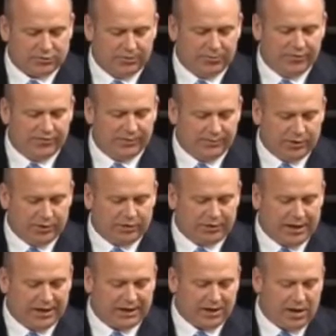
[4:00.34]
removing
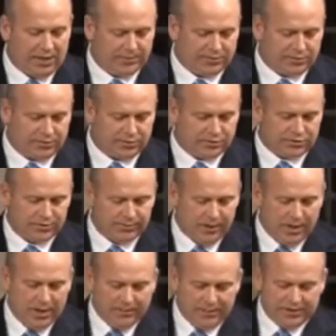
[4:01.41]
bureaucratic obstacles to
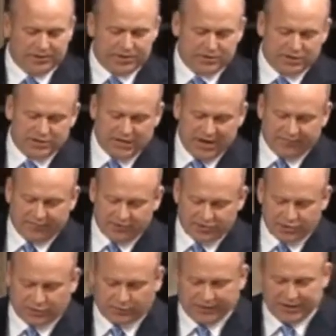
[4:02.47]
businesses' efforts
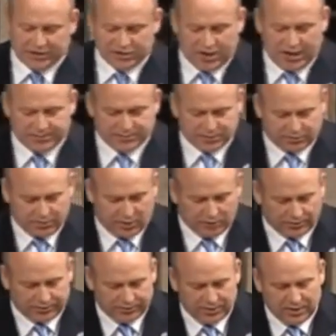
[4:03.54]
to creating jobs and
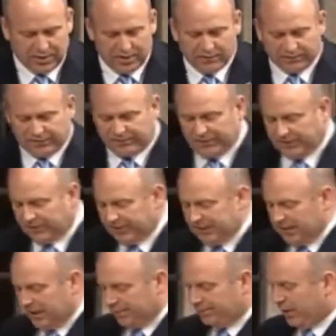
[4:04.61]
growth.
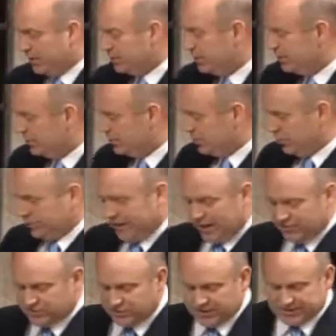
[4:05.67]
Fulfilling a budget
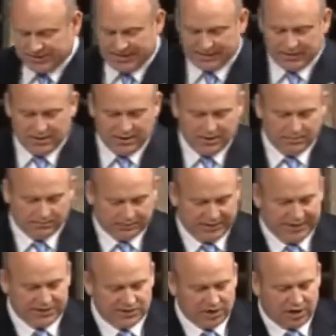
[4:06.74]
2010
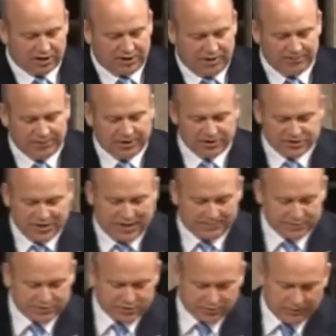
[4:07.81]
pledge, our government
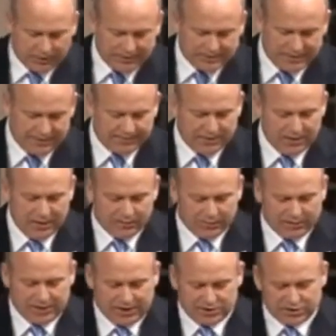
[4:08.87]
established the Red Tape
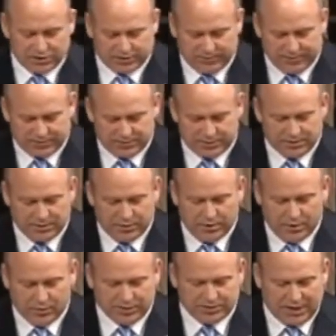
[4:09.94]
Reduction Commission,
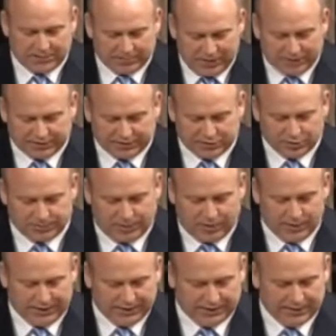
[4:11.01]
which I proudly took
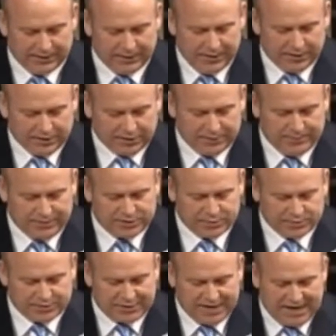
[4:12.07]
part in. The commission
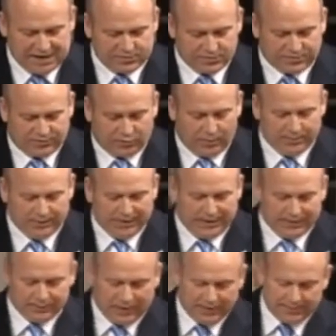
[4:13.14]
was tasked with
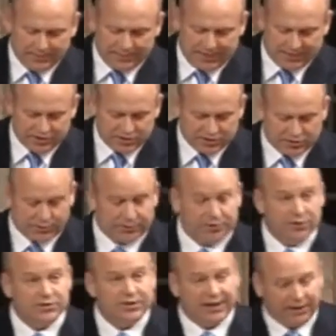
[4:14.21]
formulating recommendations to
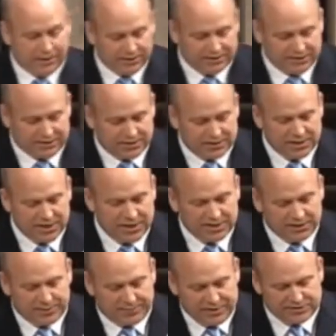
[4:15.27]
reduce irritants
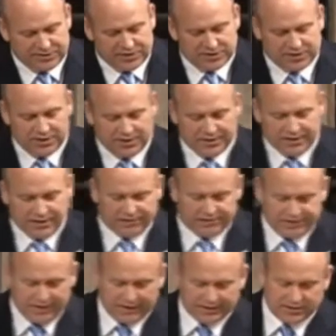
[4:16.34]
to business that
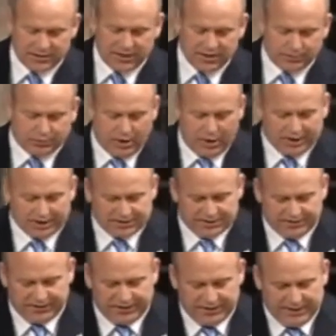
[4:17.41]
affect
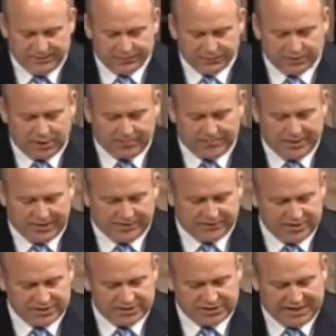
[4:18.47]
productivity,
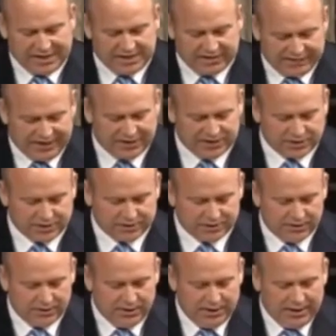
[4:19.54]
competitiveness, and innovation.
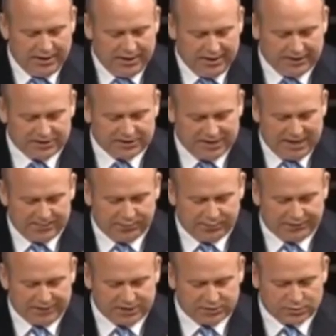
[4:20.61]
An example
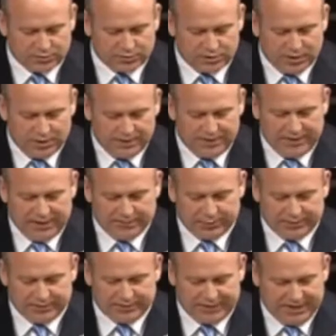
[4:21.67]
of this was the
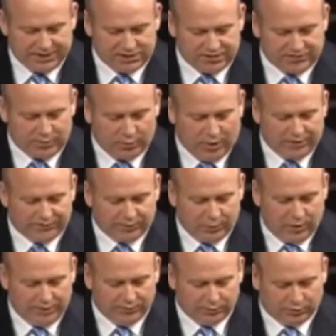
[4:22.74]
implementation of the
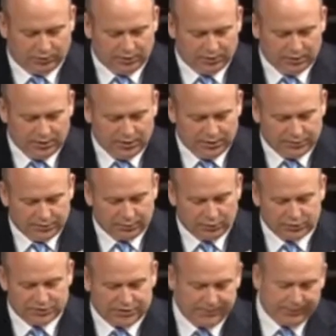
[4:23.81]
one-for-one rule. The
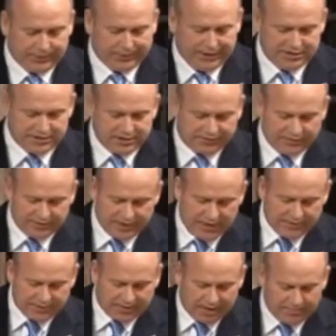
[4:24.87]
rule stipulates that every
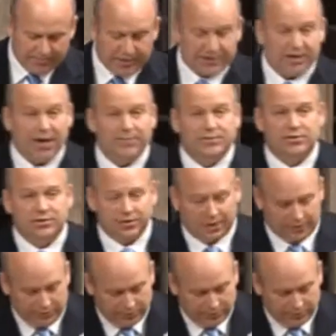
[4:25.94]
time the government adopts a